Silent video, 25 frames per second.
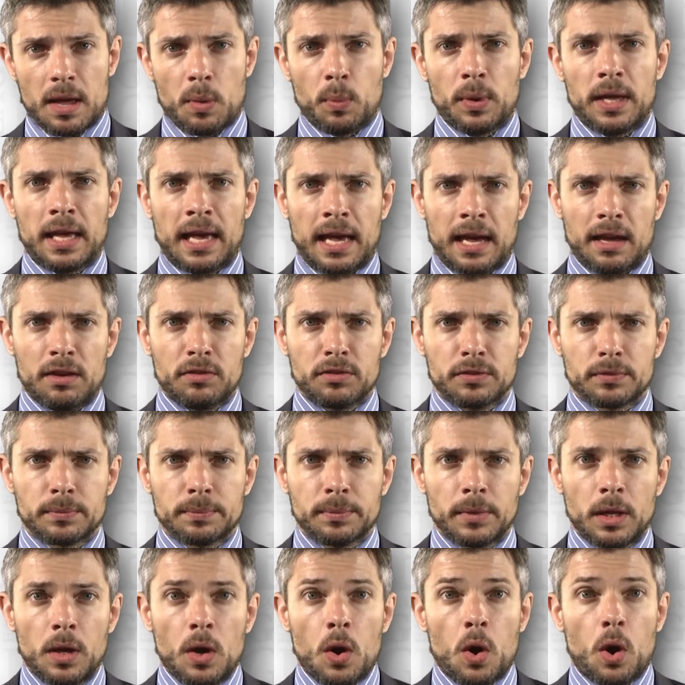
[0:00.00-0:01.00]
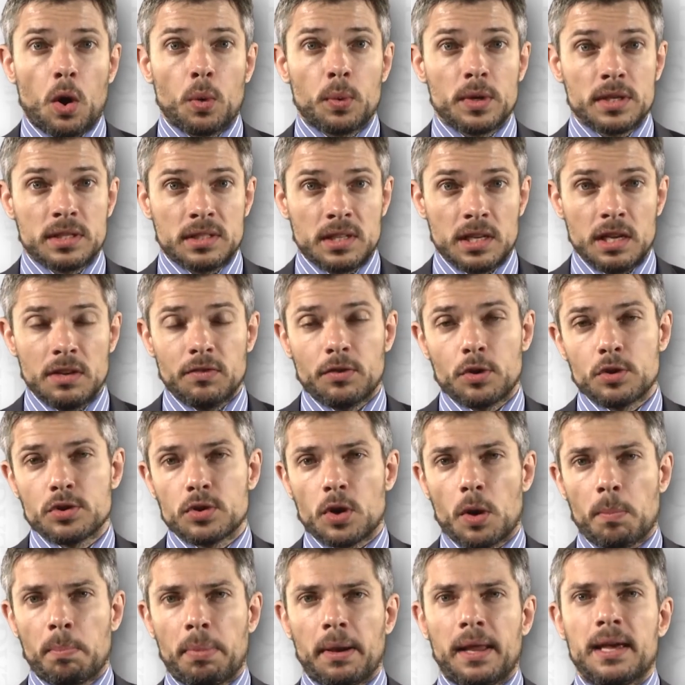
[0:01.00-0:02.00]
that we have. Our receivers
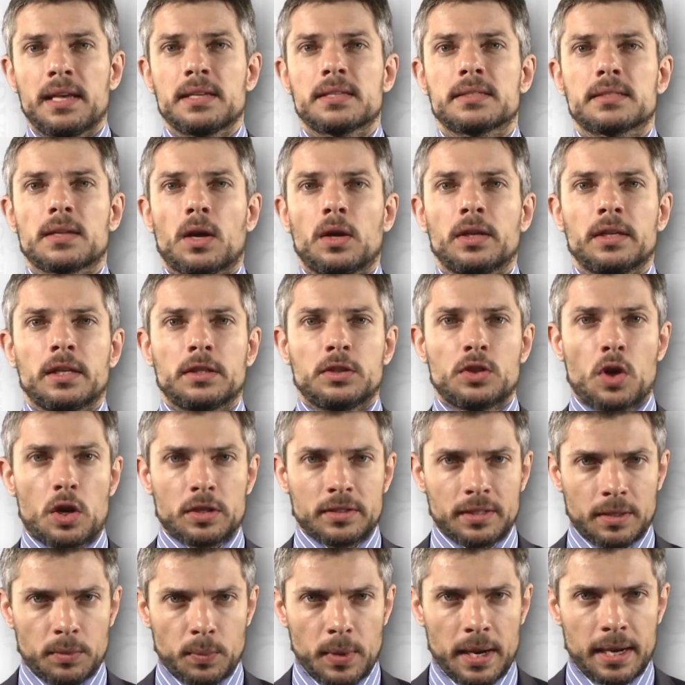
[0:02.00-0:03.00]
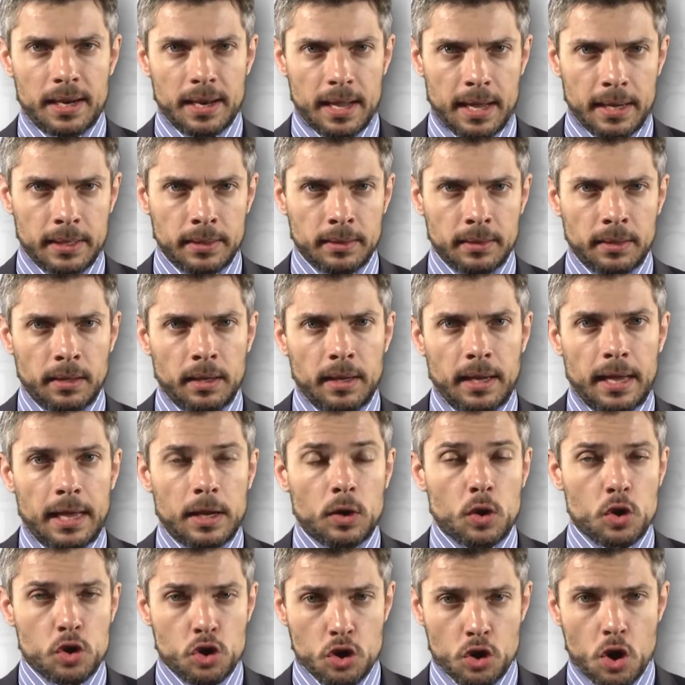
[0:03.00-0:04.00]
are placed on the dotted red line
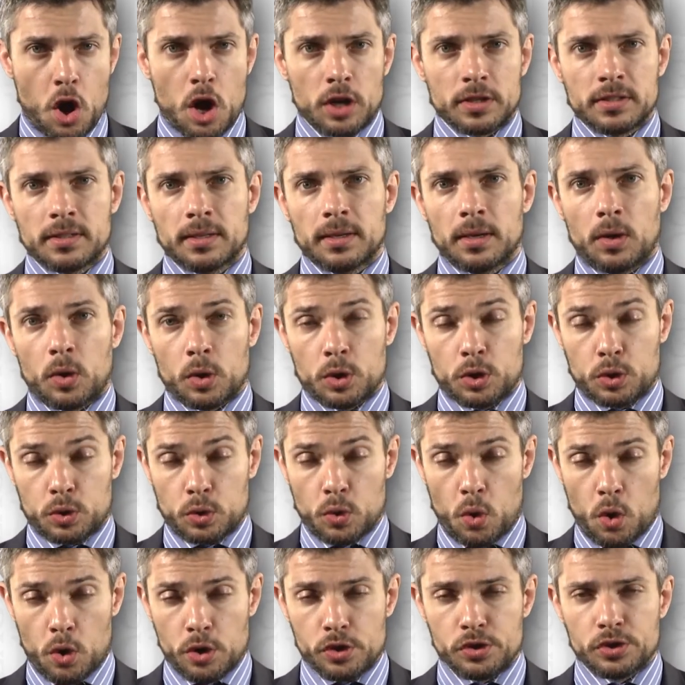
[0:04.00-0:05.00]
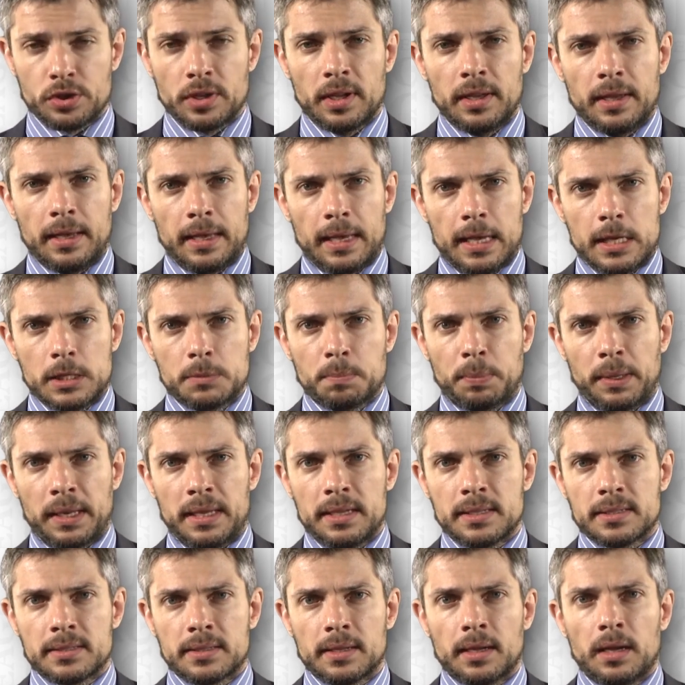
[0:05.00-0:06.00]
and our shot, or source, is
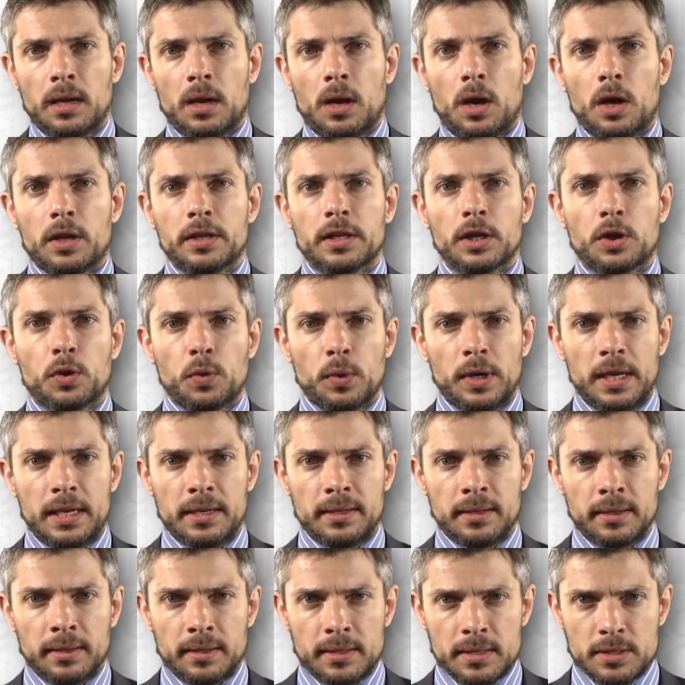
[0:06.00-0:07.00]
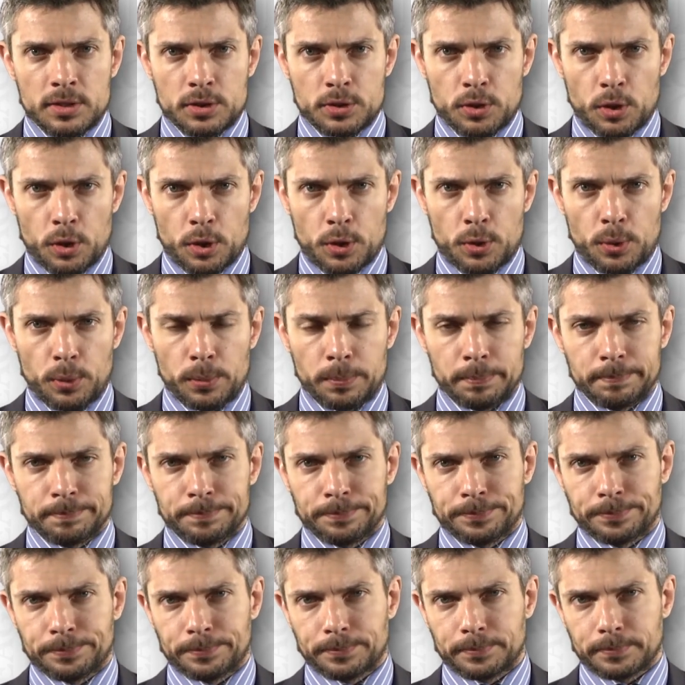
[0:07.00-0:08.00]
placed on the green circle.
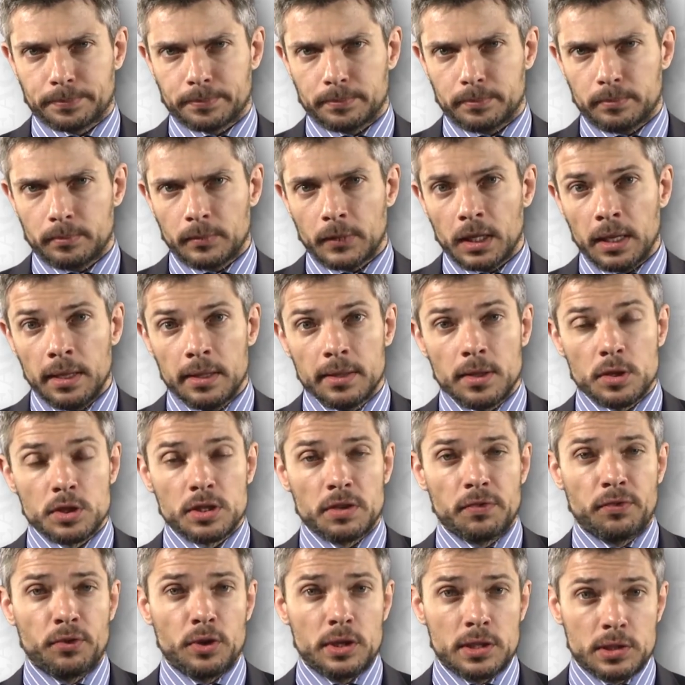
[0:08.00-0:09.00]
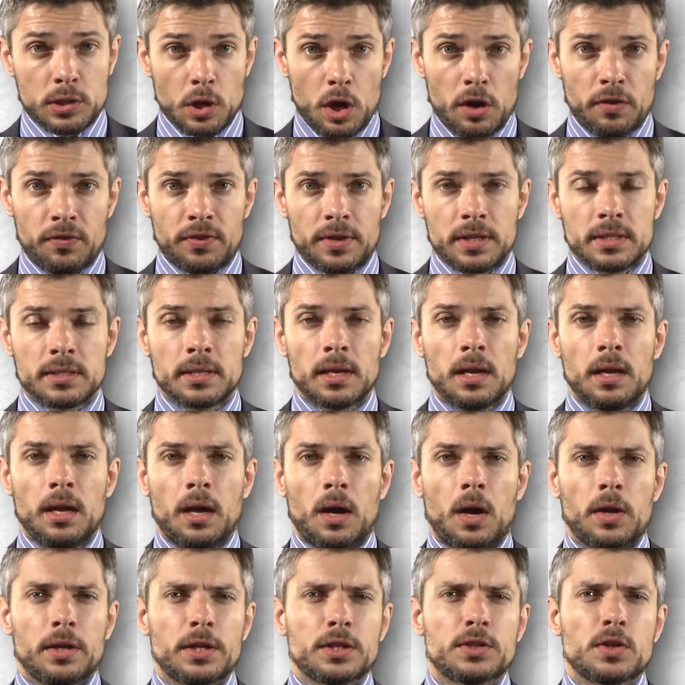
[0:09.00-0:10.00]
There's a free surface
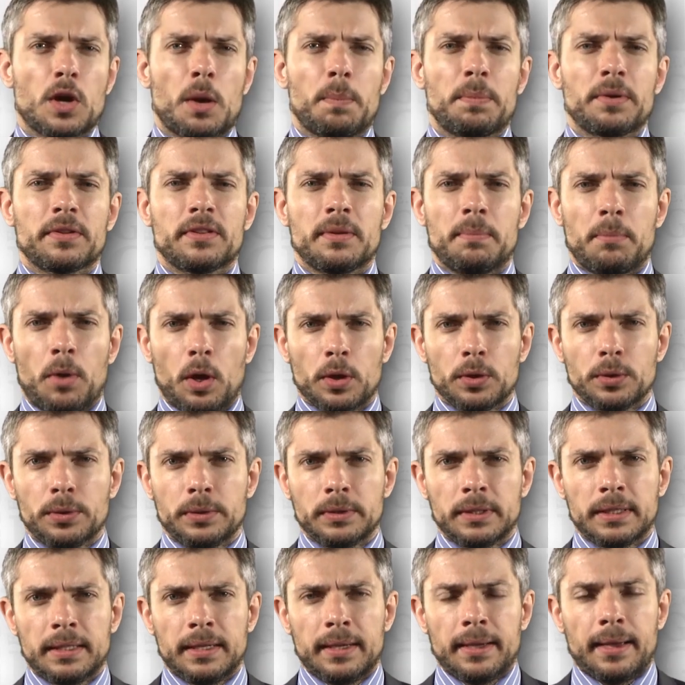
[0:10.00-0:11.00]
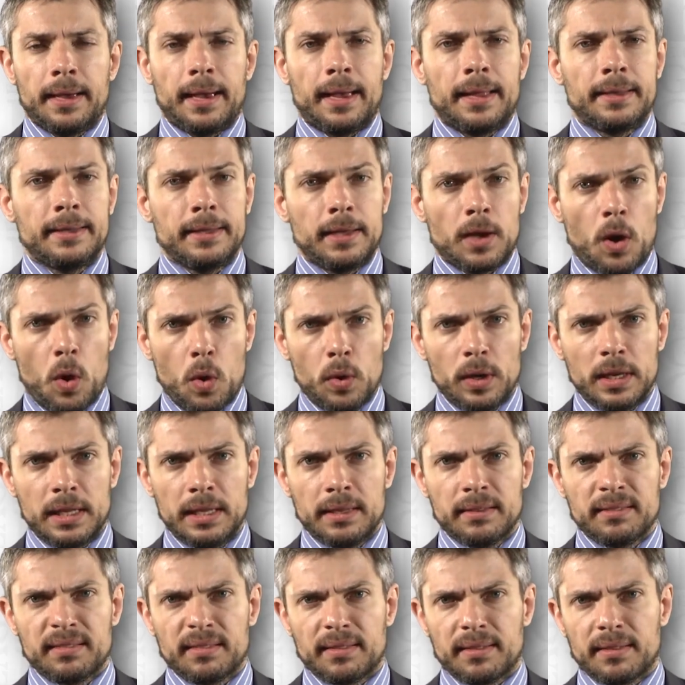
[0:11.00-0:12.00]
on the top of the model, and the
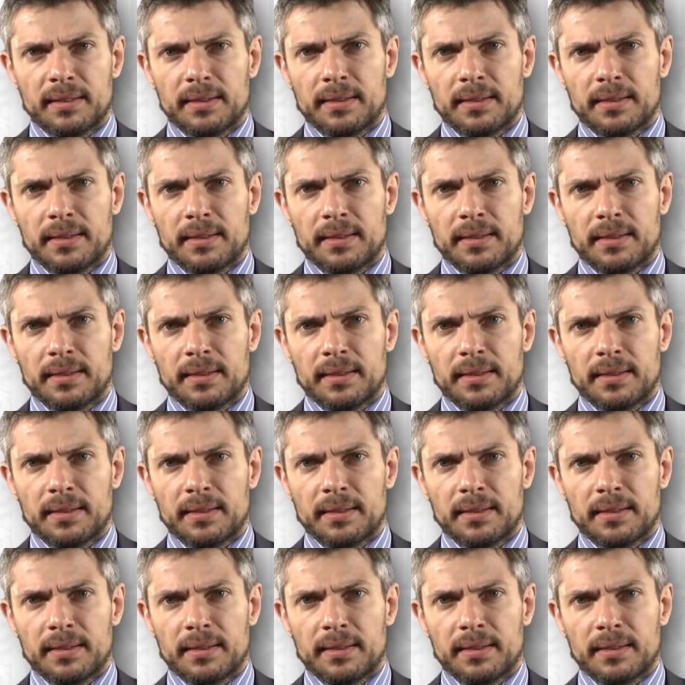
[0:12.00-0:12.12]
only